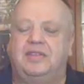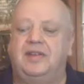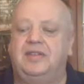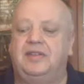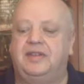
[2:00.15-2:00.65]

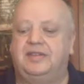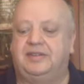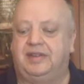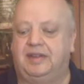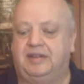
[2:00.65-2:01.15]
think this
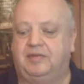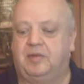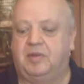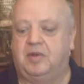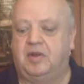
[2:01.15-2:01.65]
is from
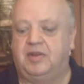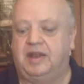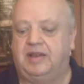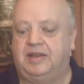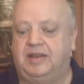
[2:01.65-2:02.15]
around
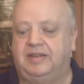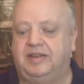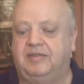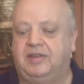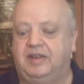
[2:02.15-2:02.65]

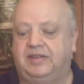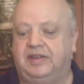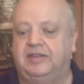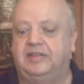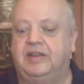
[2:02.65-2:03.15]

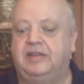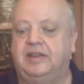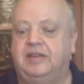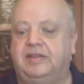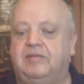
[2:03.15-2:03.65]

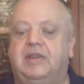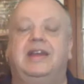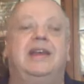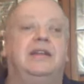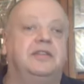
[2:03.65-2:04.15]

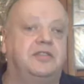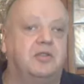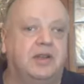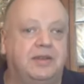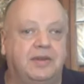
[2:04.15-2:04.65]

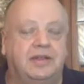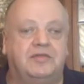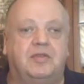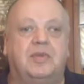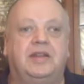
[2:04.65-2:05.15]

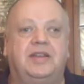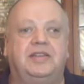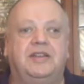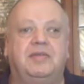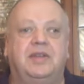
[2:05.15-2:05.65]

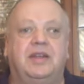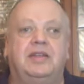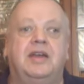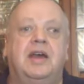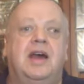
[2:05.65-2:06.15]
1978,
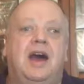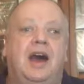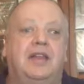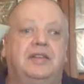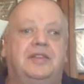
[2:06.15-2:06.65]

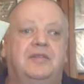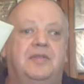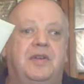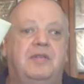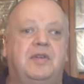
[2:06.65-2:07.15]
and it's a
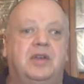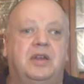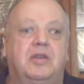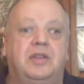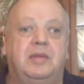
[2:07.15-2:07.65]
very, very
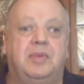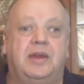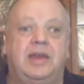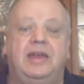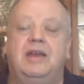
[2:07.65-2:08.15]
good
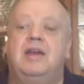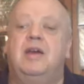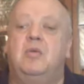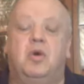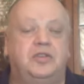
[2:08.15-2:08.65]
EP.
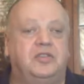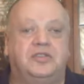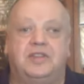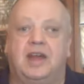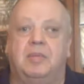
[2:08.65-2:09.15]
Watch Your
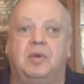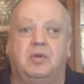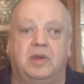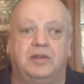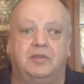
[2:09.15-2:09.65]
Step,
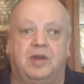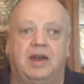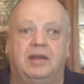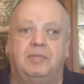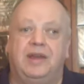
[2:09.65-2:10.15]
great
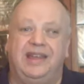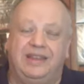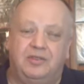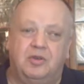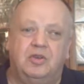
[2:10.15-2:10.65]
track. He
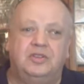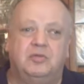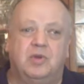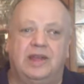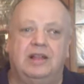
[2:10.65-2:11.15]
does
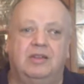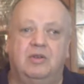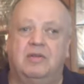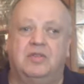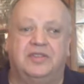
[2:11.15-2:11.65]
wheel,
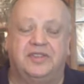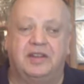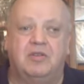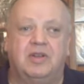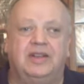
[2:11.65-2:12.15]
whoever the
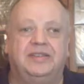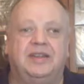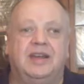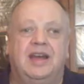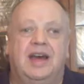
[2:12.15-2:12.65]
singer is,
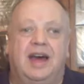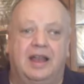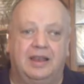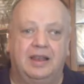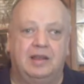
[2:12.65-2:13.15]
a
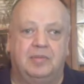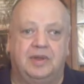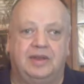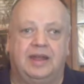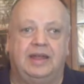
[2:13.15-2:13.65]
little
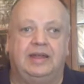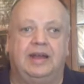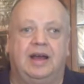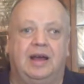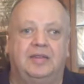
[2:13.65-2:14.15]
bit like
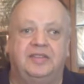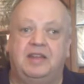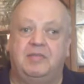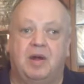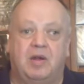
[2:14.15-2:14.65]

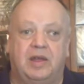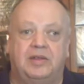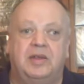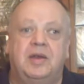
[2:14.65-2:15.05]
Steve Marriott,